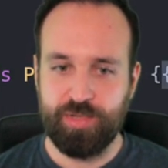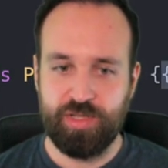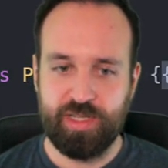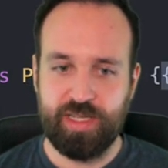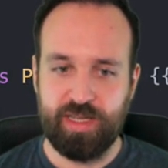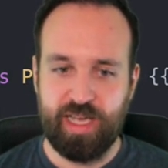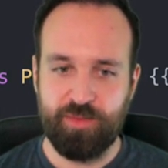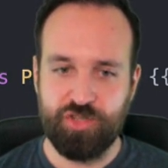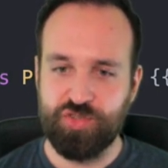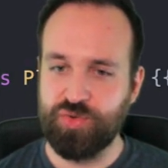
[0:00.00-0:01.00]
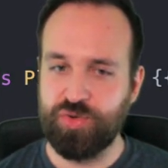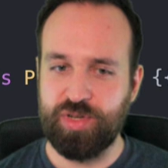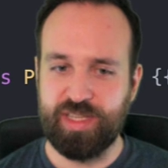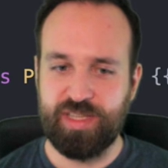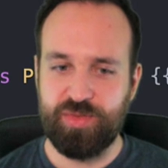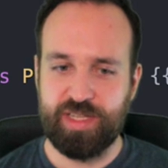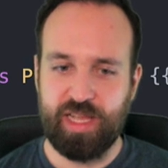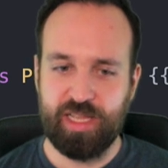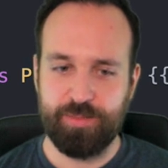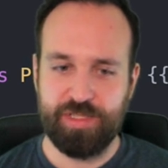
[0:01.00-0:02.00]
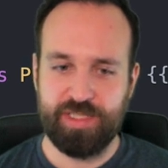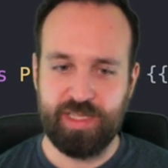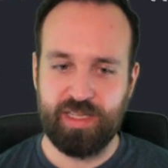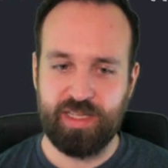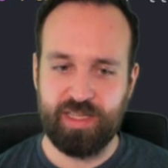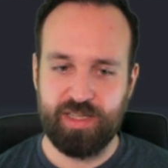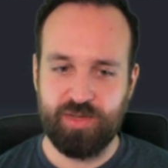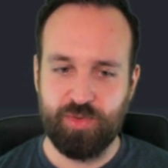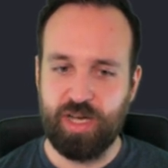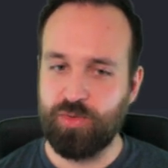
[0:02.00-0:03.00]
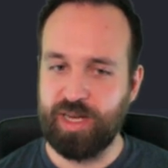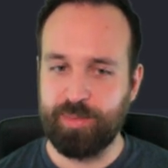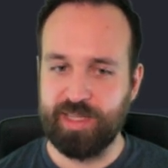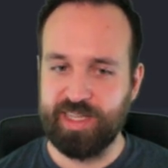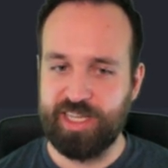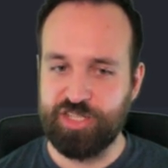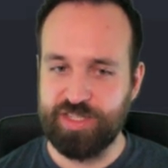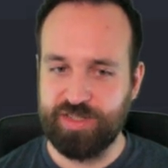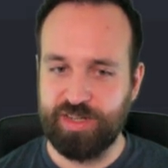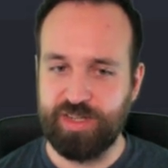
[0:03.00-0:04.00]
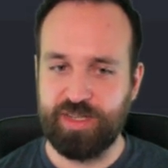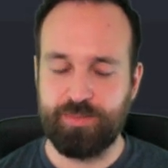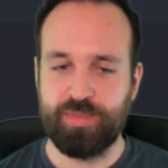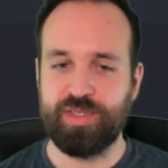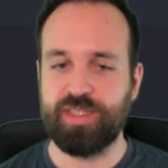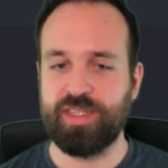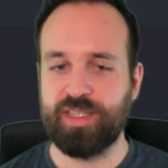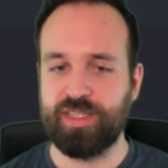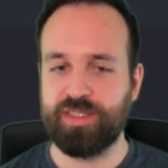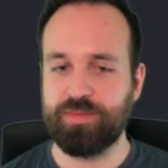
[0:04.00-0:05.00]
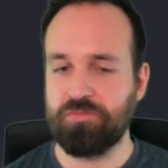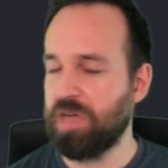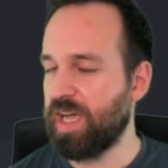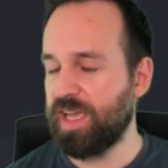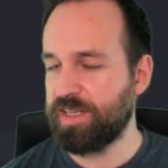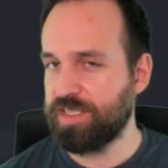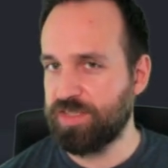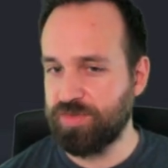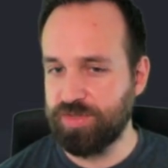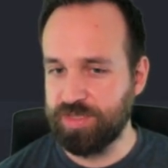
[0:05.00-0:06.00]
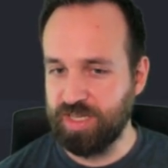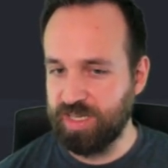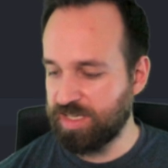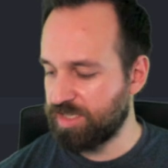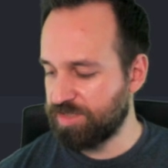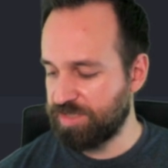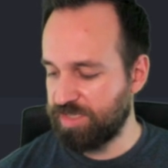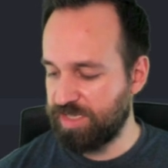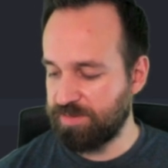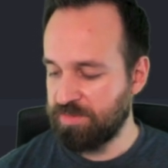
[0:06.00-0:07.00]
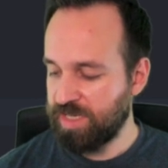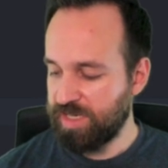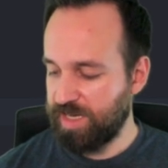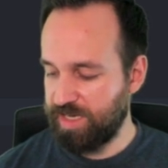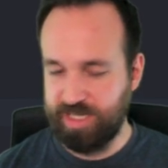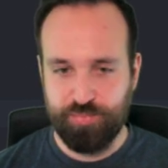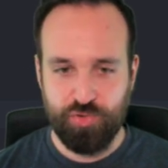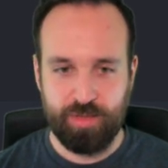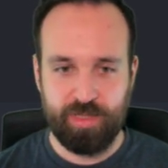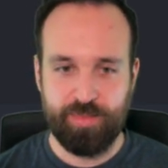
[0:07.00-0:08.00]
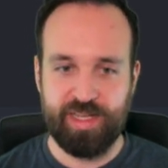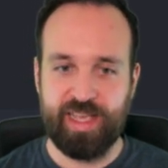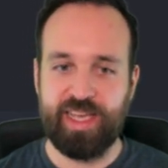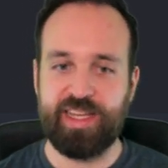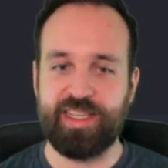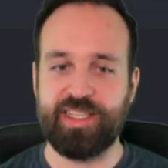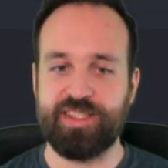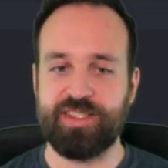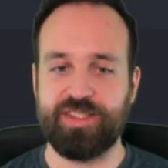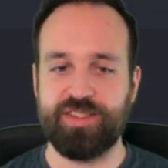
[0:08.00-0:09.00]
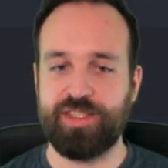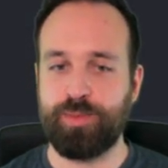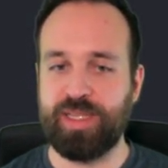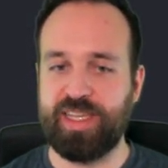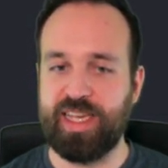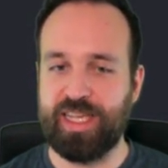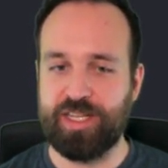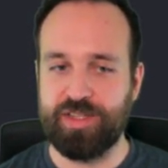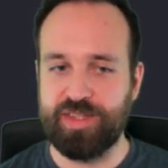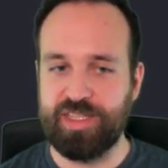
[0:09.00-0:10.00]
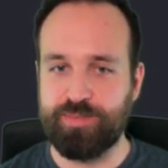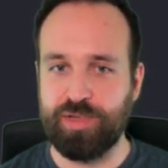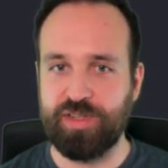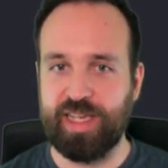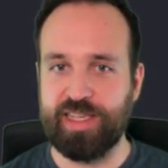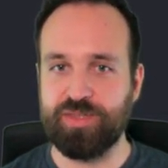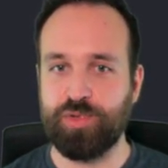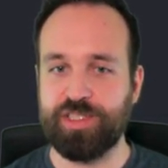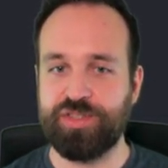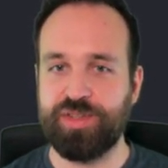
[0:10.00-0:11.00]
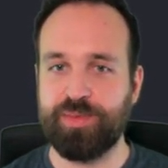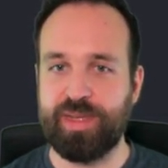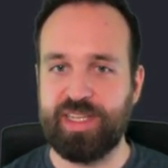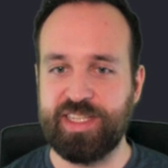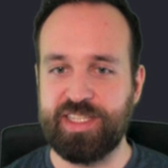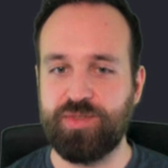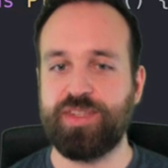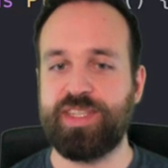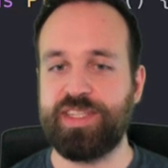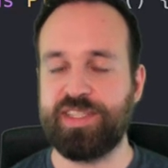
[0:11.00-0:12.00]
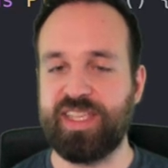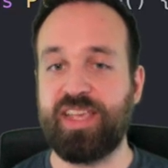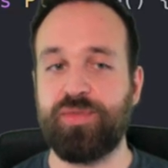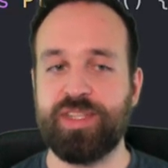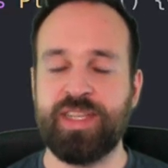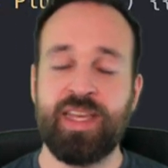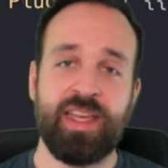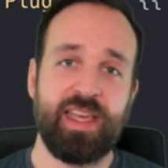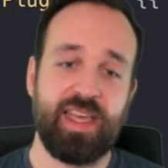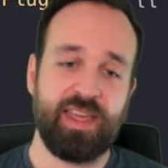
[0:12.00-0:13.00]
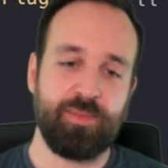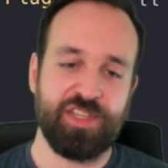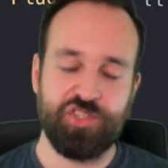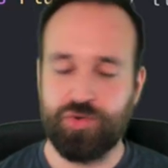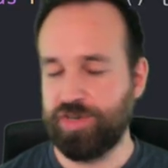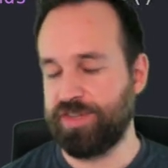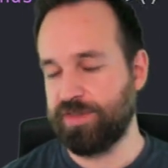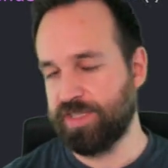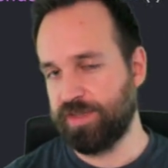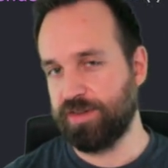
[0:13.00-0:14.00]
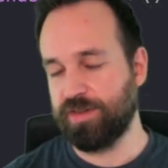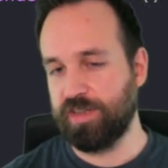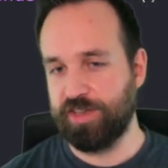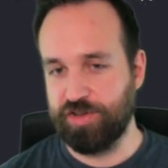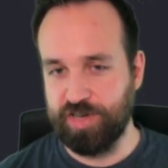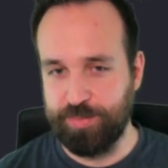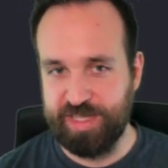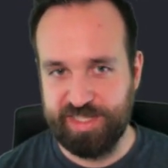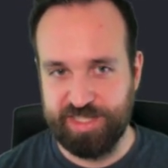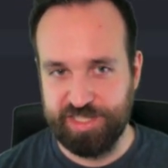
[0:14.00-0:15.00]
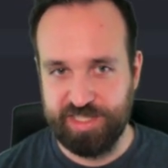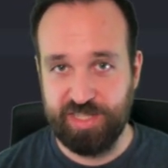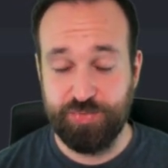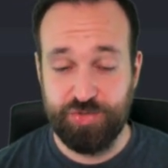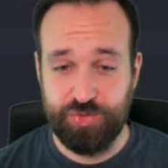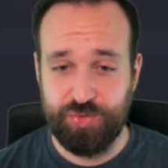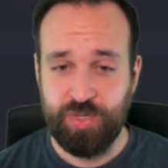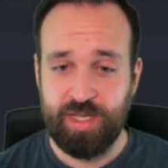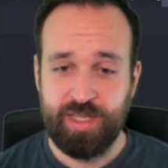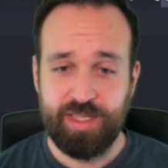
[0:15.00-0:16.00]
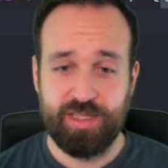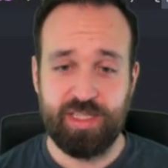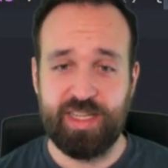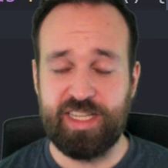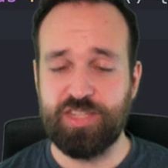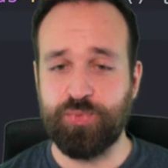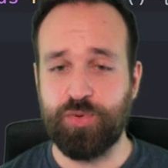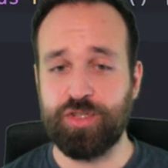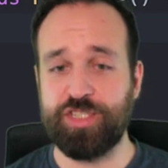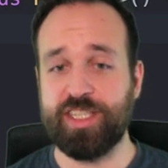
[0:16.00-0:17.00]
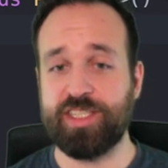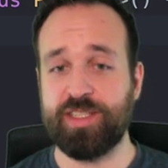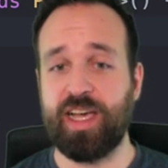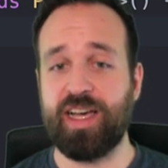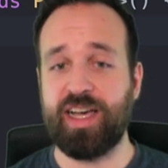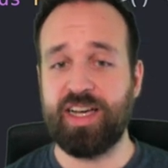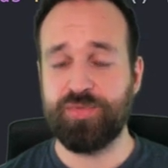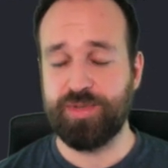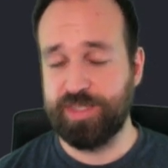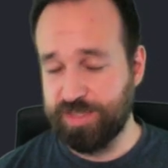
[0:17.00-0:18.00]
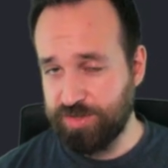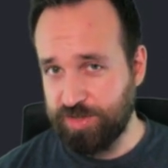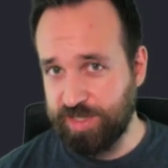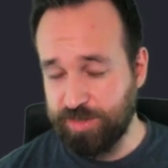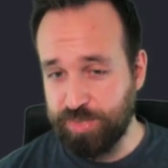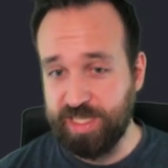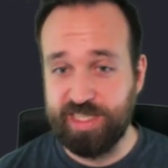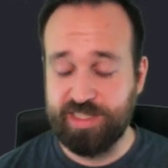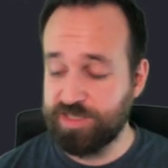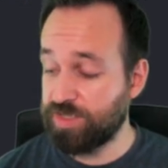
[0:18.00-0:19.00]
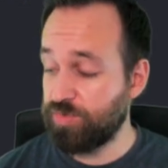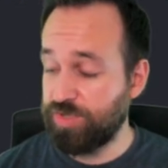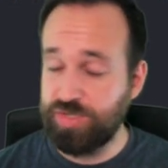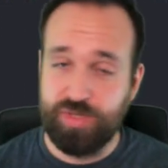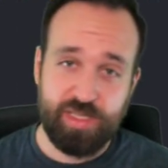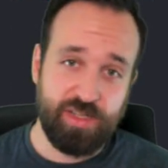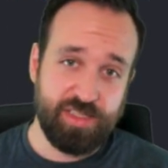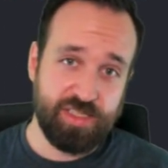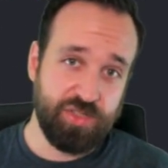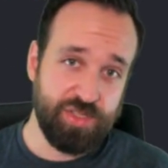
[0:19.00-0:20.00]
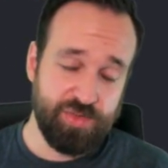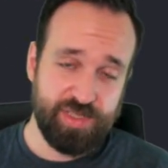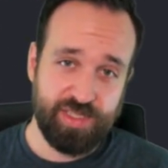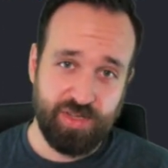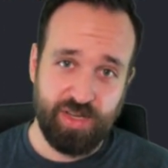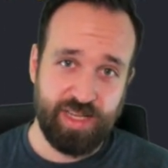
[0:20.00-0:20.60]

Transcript: block. I'm not sure if it helps uh, our applications or not, but I didn't uh, see any problem in adding it. So simply add this block as well to your main activity, save it, and make sure you sync all your capacitor stuff to the native project uh, after installing the plugin, so you can also use it on